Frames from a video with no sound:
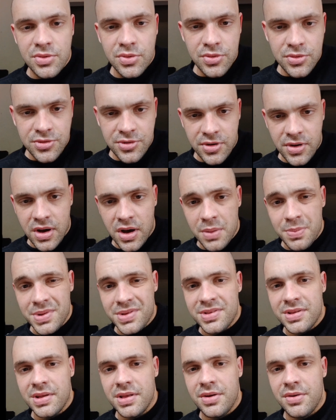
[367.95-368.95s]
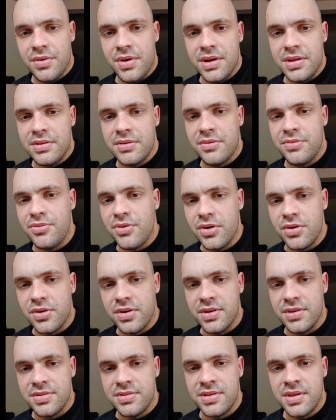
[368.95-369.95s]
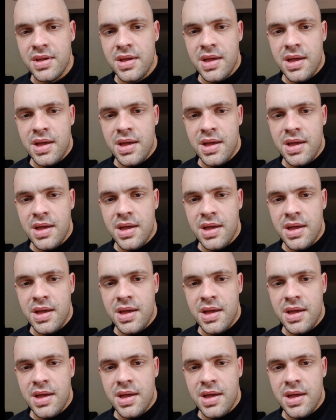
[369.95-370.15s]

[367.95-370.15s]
also help accelerate focus